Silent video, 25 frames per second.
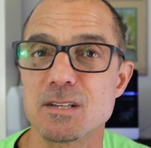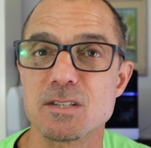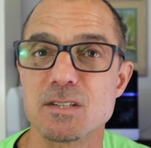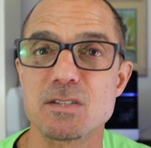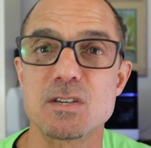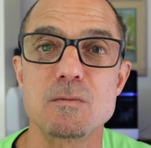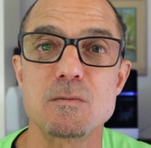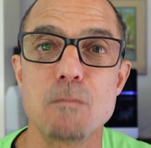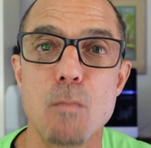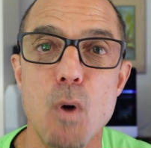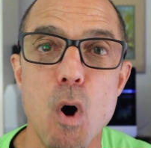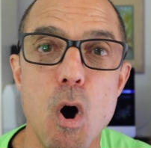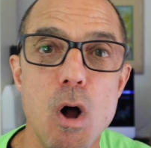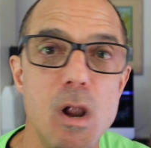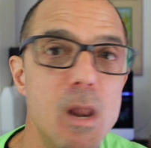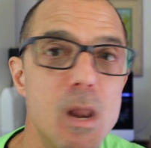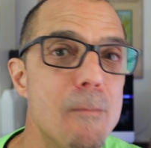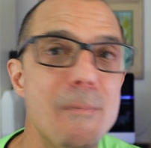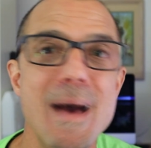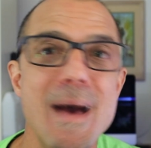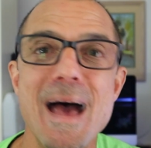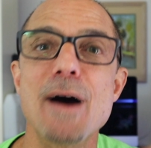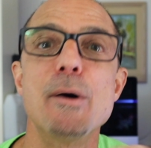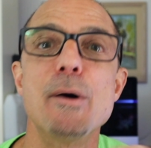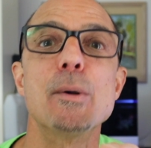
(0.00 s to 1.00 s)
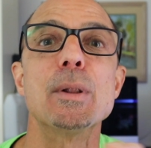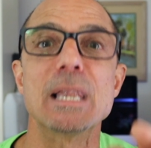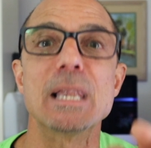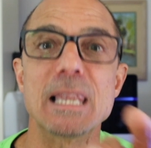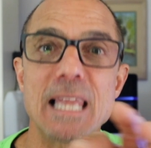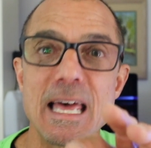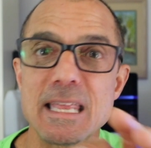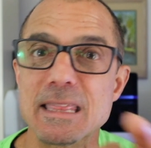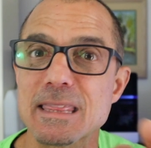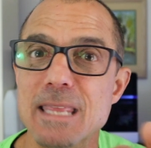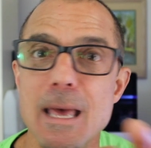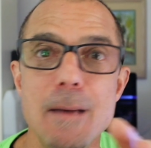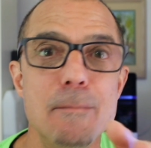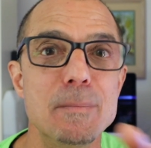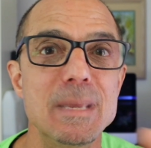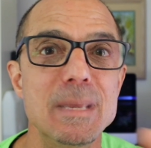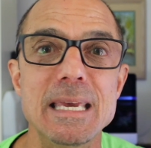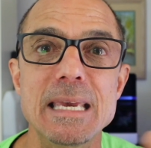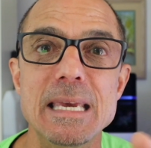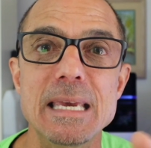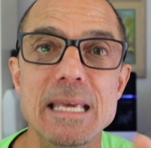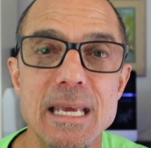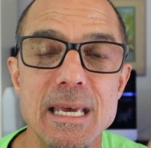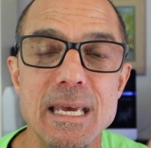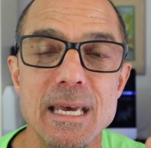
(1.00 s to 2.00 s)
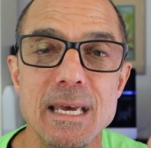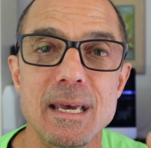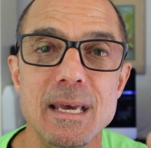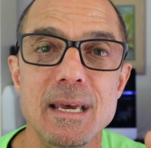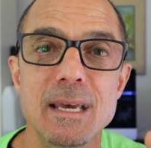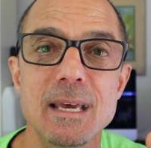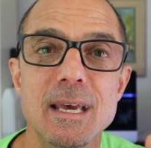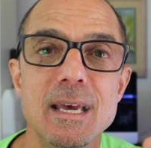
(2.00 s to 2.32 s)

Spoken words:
a small amount, let them eat it,